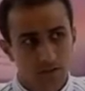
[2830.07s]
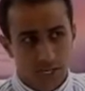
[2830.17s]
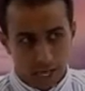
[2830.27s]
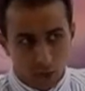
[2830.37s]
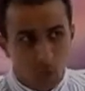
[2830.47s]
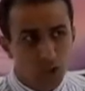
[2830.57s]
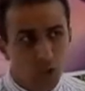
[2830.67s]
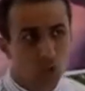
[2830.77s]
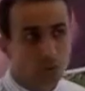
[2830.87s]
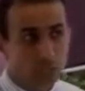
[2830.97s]
And I want
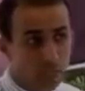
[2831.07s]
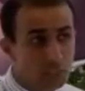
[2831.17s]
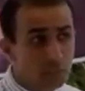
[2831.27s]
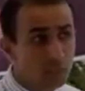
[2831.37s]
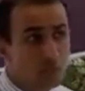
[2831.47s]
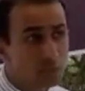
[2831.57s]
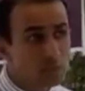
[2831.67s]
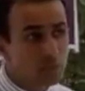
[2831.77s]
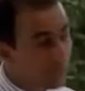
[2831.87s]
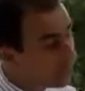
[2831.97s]
you to know that his
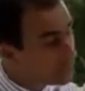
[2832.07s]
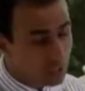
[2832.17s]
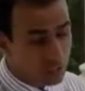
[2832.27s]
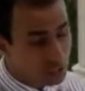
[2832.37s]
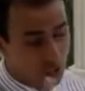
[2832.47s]
promise and his